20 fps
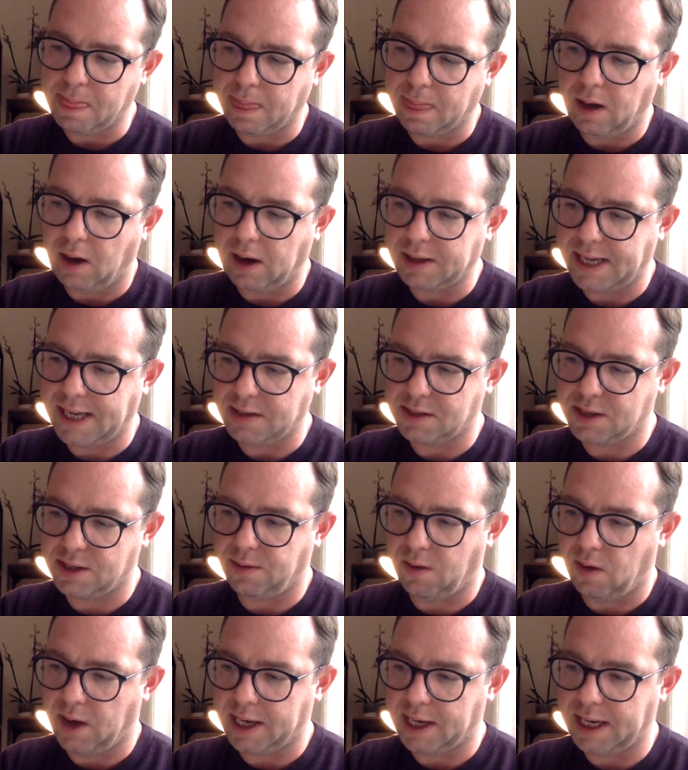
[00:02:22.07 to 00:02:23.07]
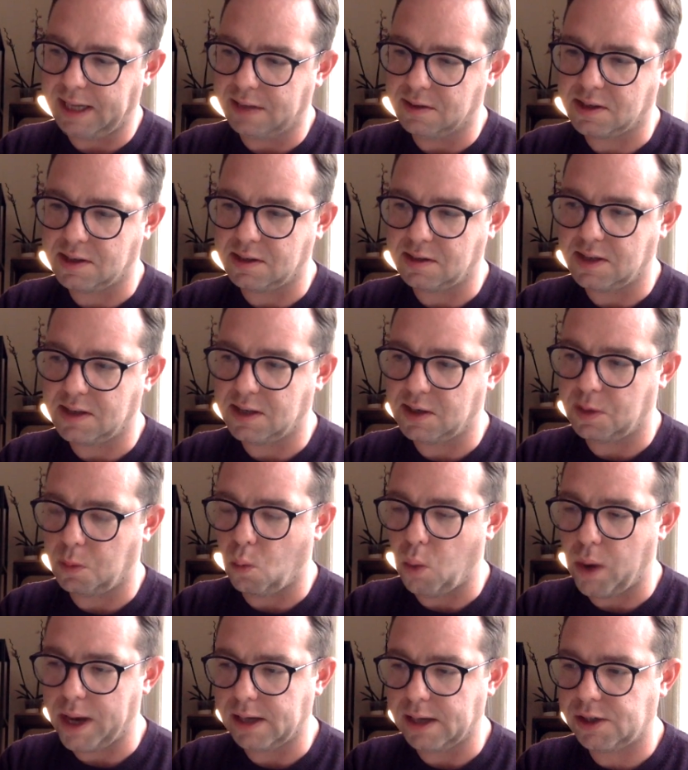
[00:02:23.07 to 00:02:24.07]
identifying instances in
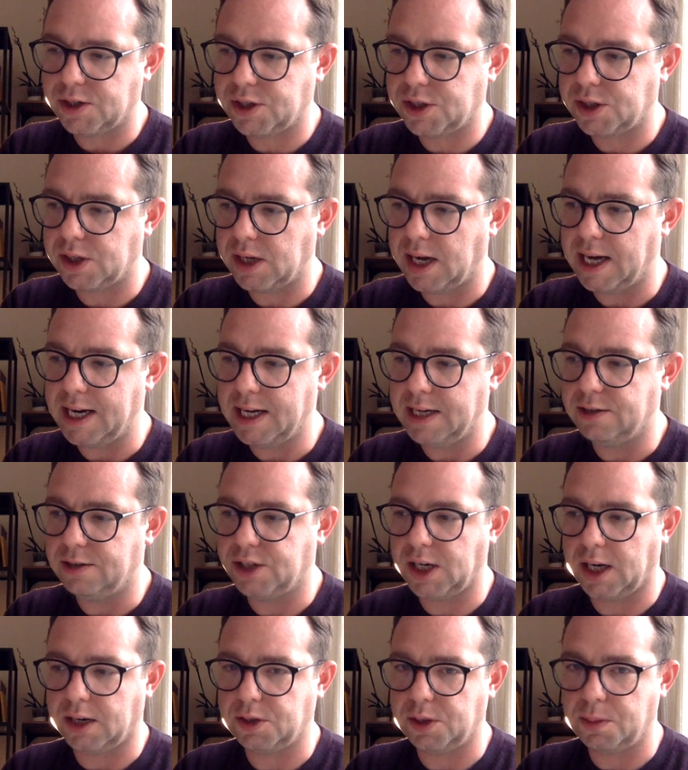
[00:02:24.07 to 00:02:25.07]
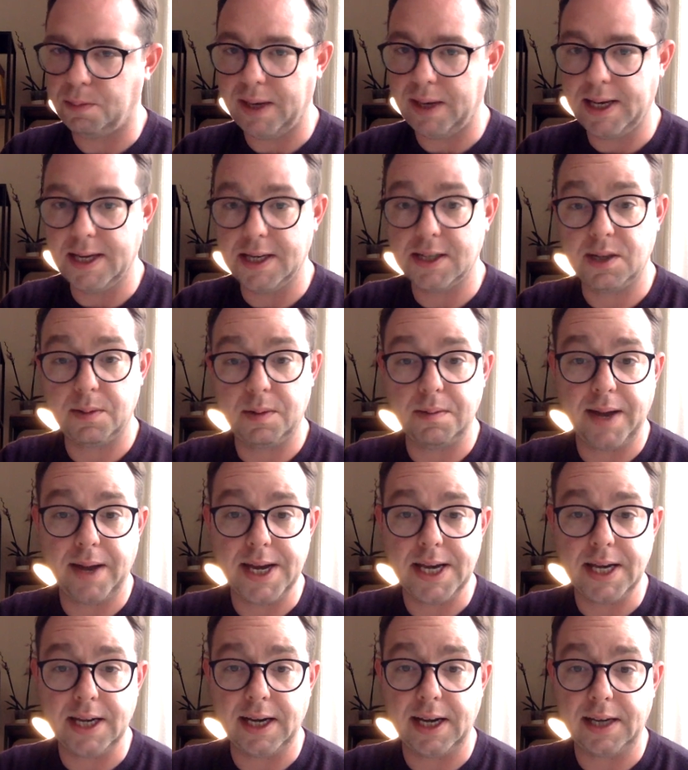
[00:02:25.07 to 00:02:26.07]
which a judge appears to be
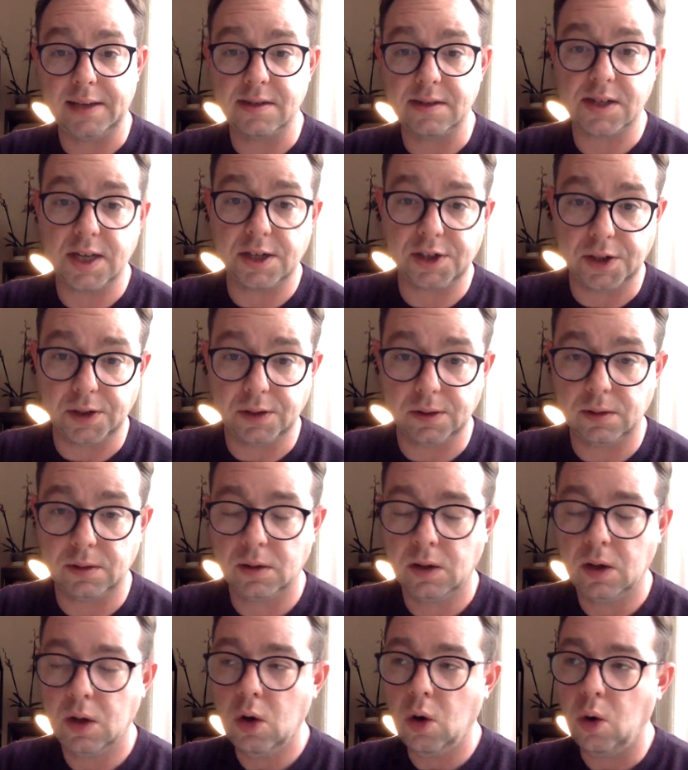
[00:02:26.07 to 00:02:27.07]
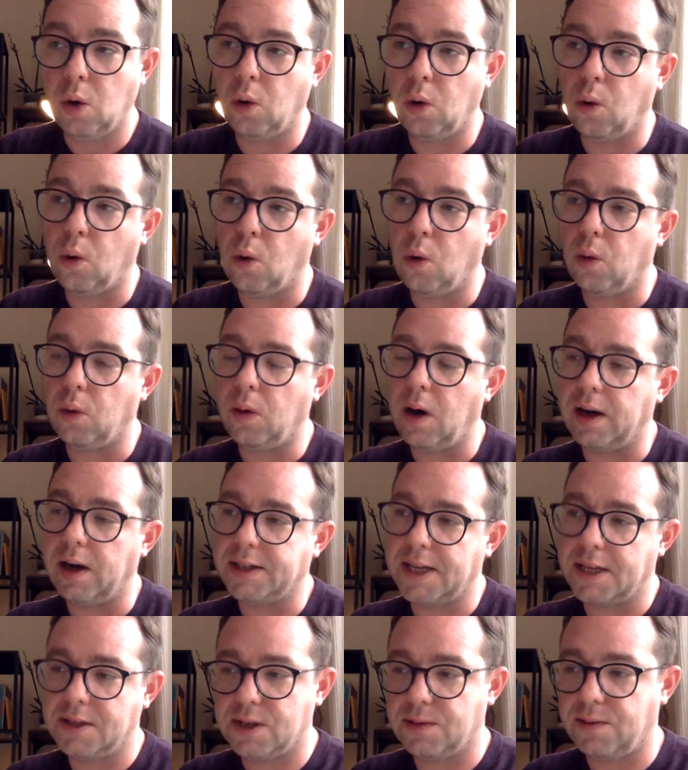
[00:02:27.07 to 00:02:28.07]
making a decision, or
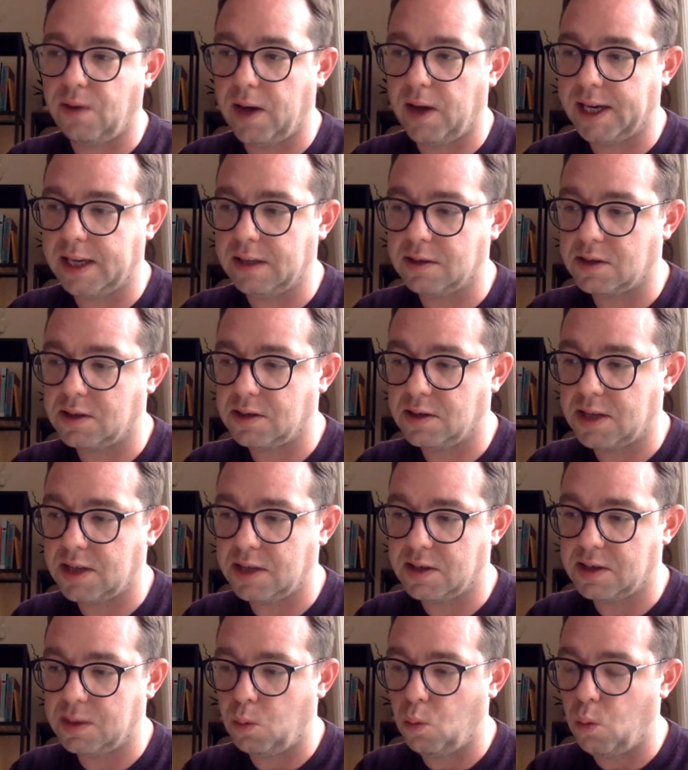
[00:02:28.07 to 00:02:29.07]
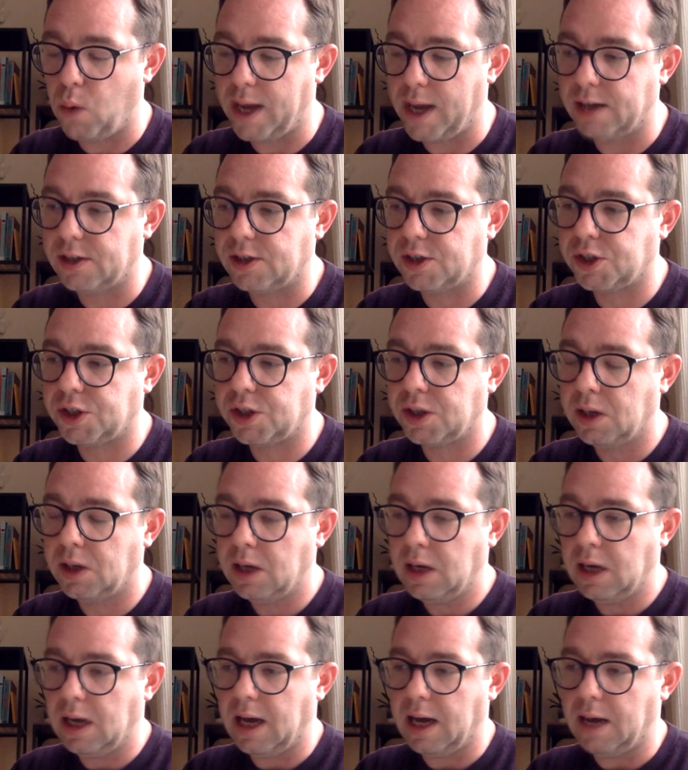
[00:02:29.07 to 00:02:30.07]
identifying instances in which,
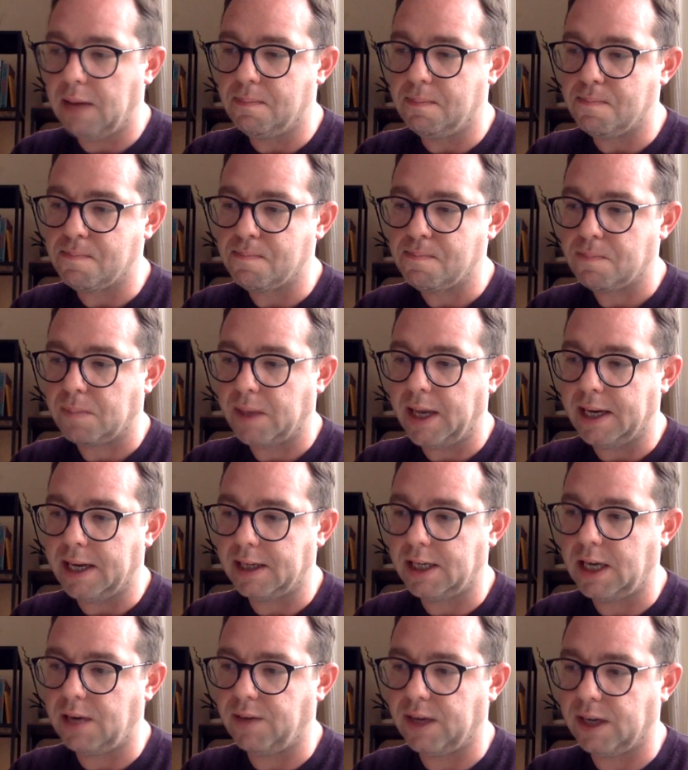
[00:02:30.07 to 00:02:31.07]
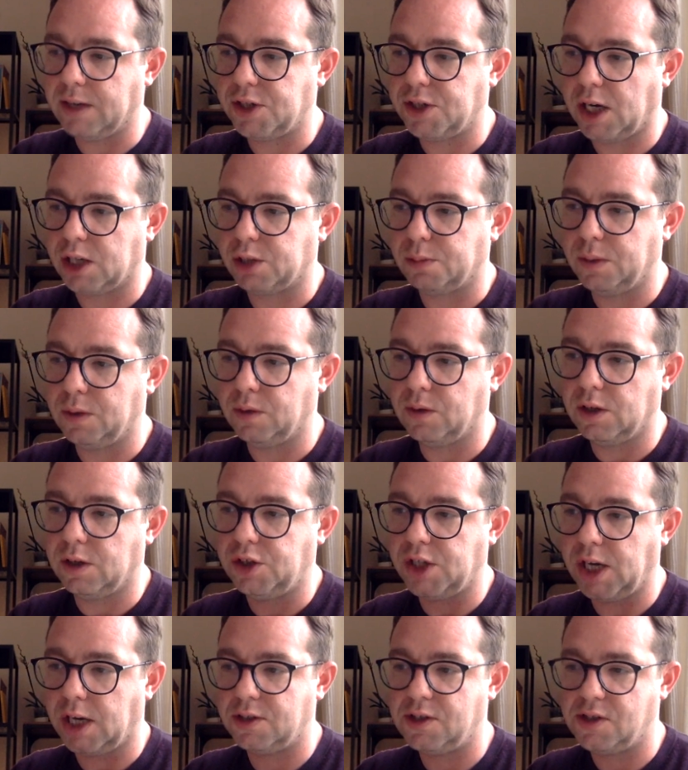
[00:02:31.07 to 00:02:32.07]
in giving a judgment, the
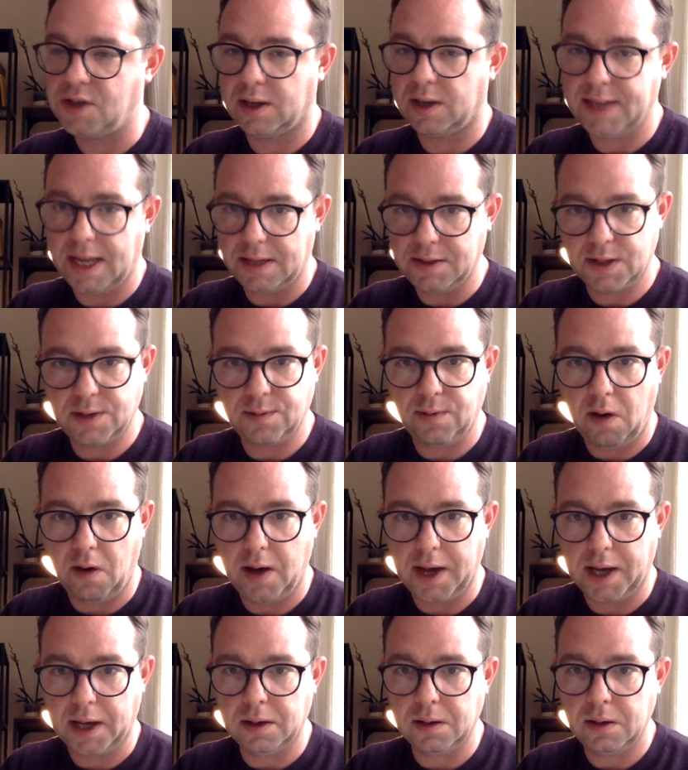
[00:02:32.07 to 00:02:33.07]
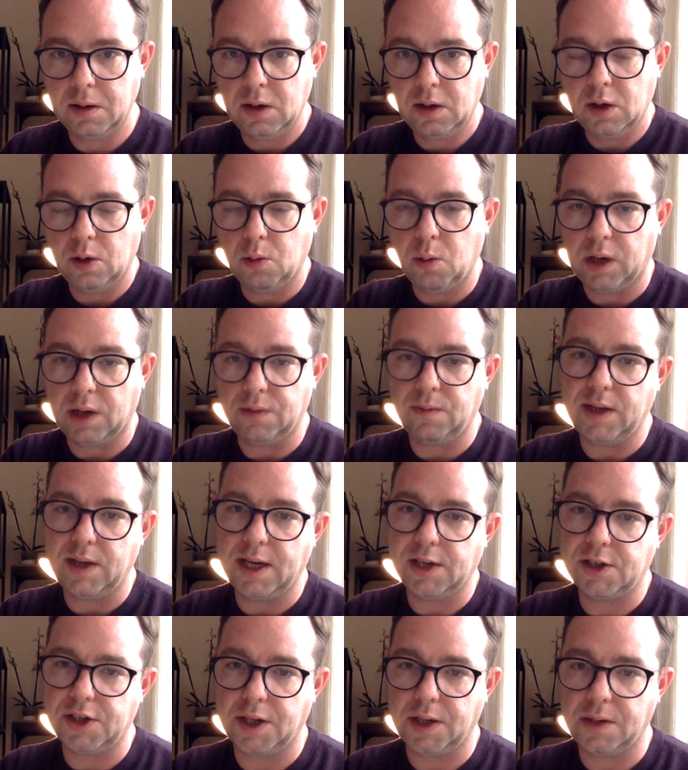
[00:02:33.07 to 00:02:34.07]
judge is identifying one of the
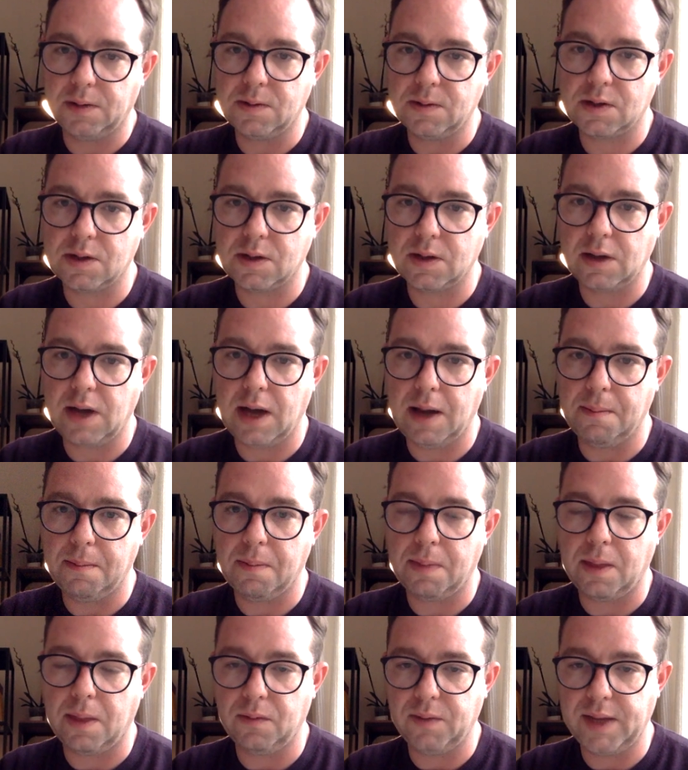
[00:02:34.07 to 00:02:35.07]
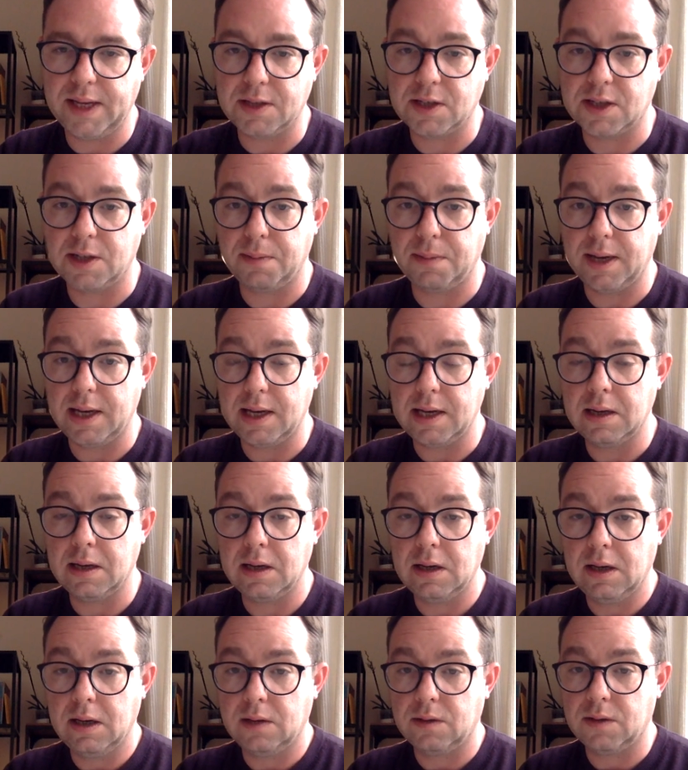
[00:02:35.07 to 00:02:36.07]
issues that needs to be
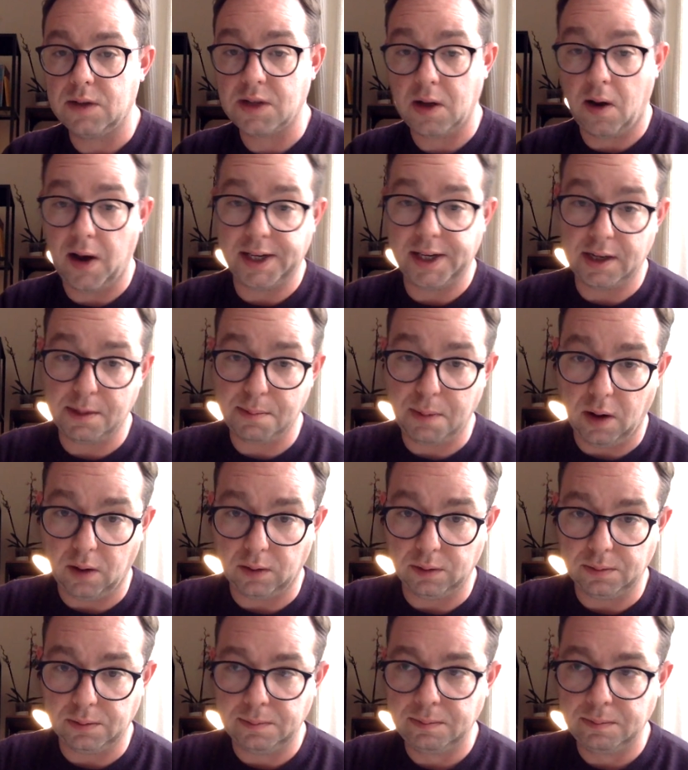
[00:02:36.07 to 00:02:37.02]
decided upon.